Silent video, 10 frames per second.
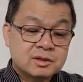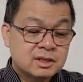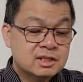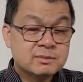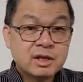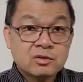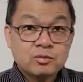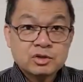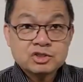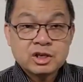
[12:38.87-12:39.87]
Doesn't matter
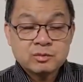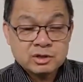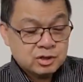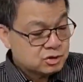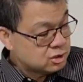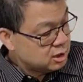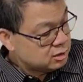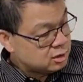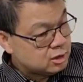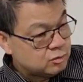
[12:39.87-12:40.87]
which side you want to use it
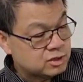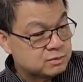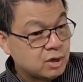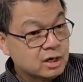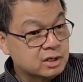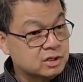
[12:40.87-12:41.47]
on, which pocket